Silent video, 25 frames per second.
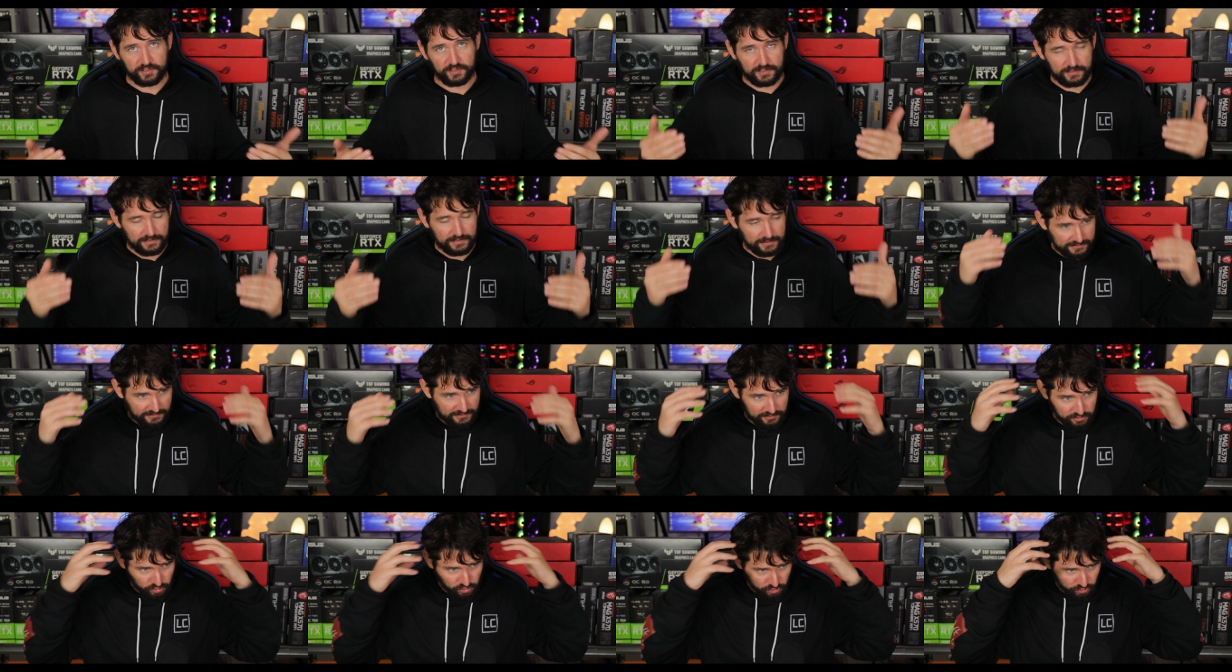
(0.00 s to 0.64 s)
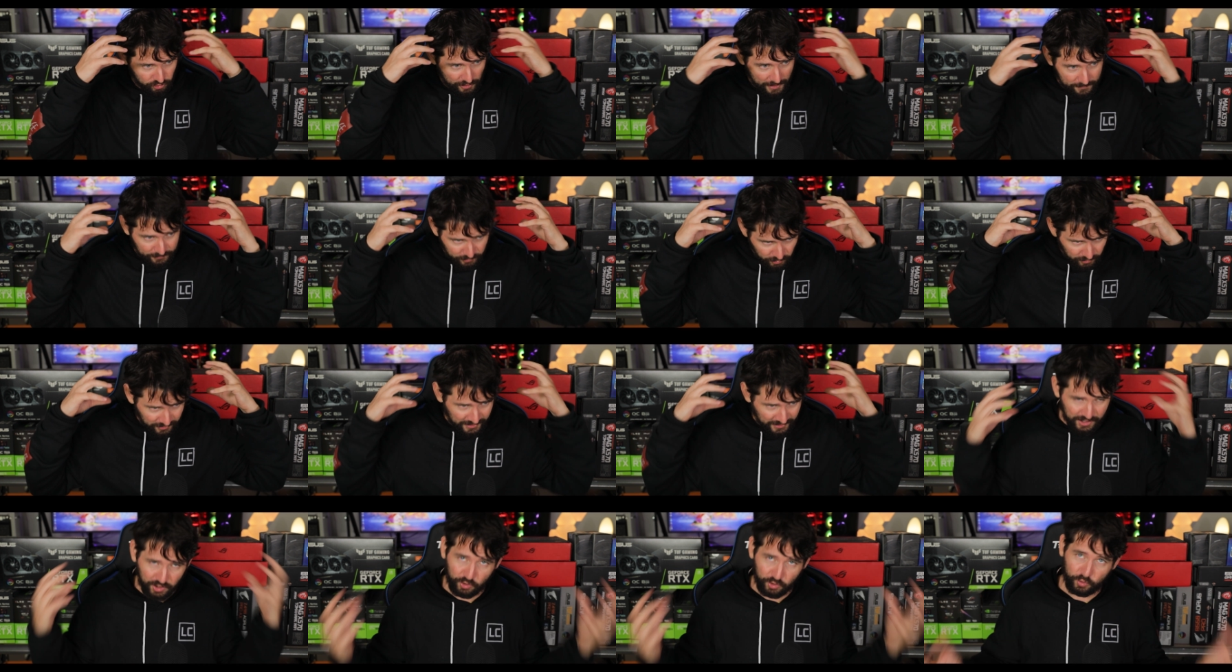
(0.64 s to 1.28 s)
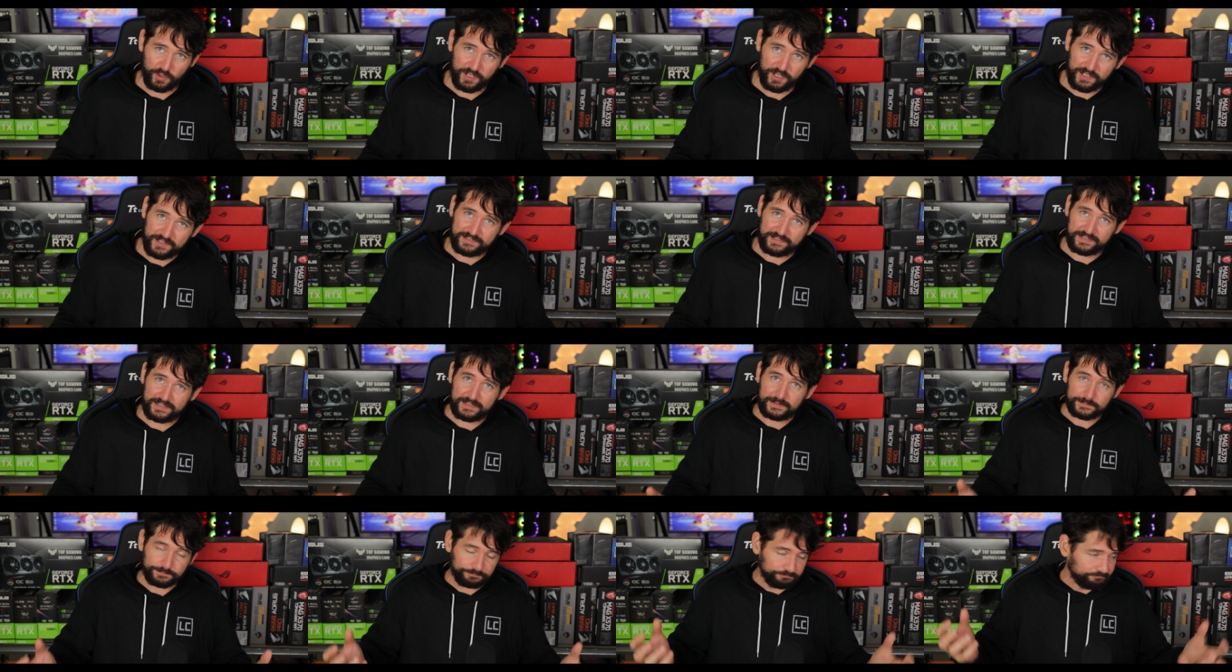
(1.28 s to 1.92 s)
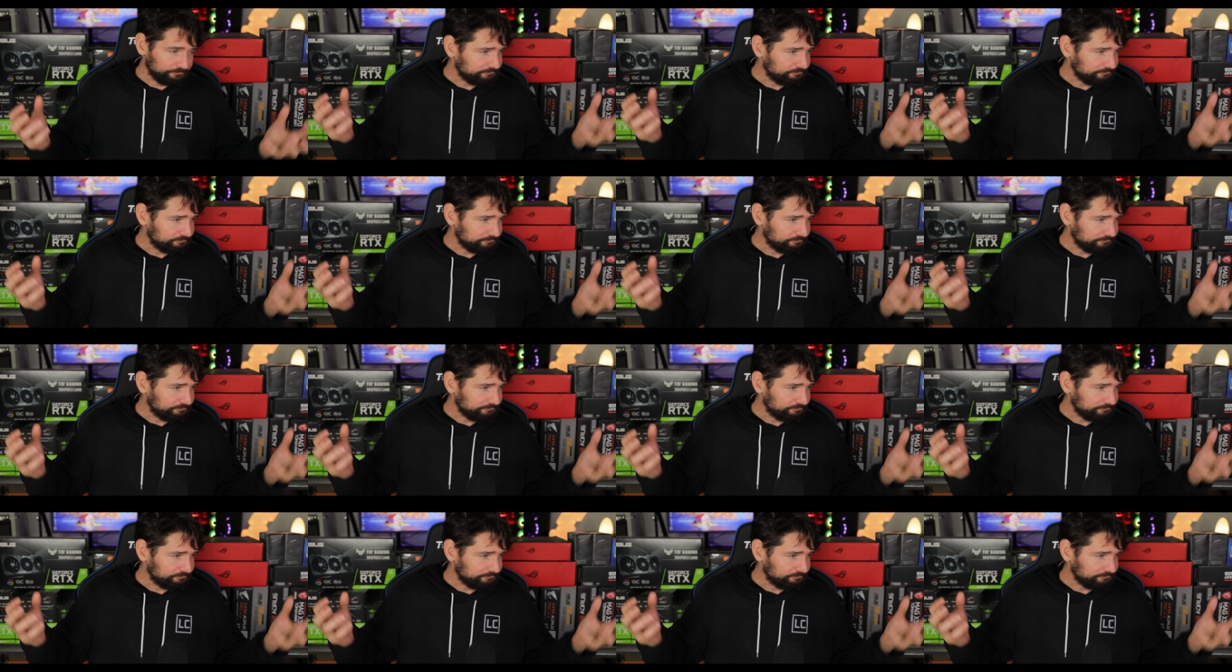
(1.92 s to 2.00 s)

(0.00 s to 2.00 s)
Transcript: It's just absolutely crazy.